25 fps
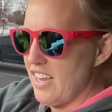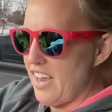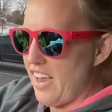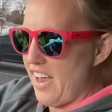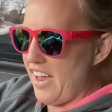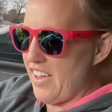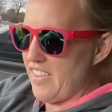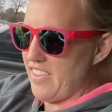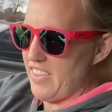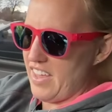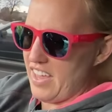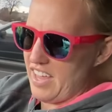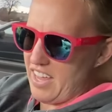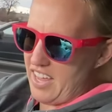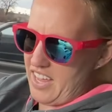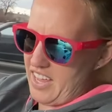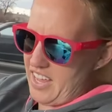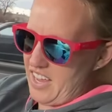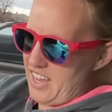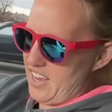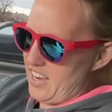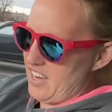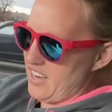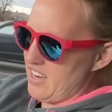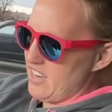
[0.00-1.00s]
And
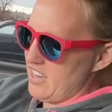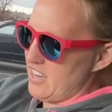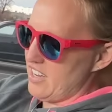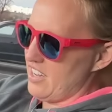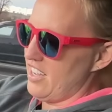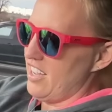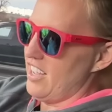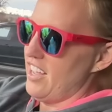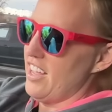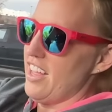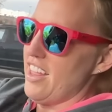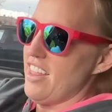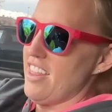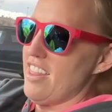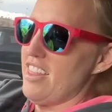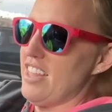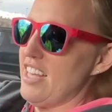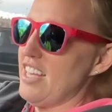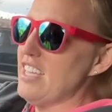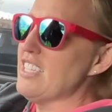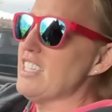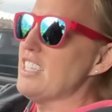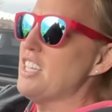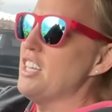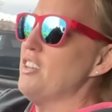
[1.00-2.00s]
then
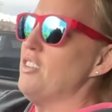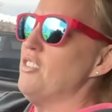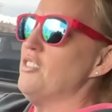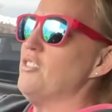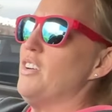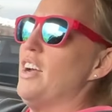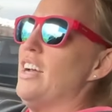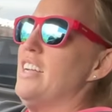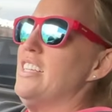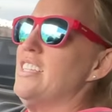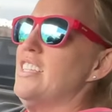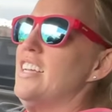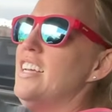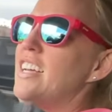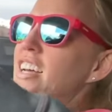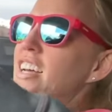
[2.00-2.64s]
this cute dress.